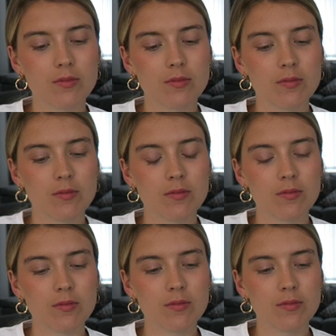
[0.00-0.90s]

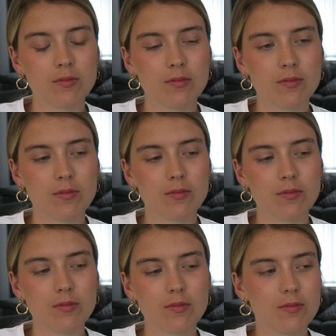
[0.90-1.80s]

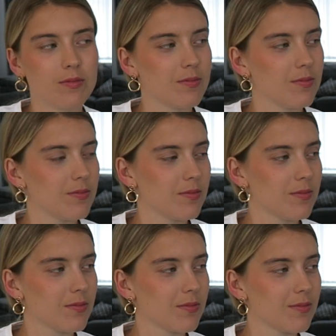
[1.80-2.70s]

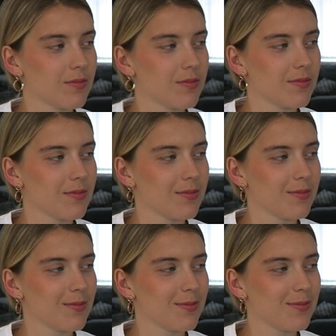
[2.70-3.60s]

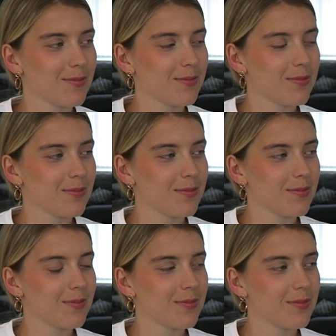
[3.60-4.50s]

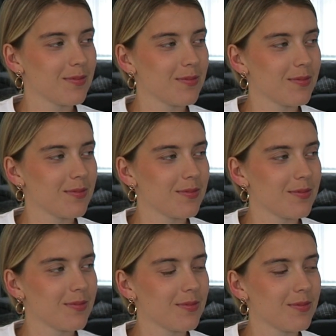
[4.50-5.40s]

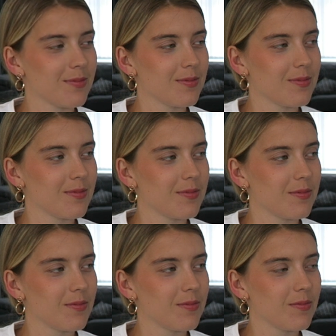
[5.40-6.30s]

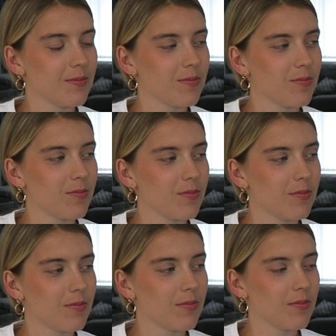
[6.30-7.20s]

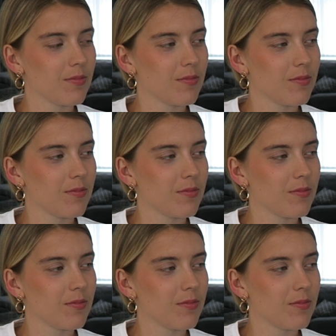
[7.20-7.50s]
No words are spoken by the person on screen.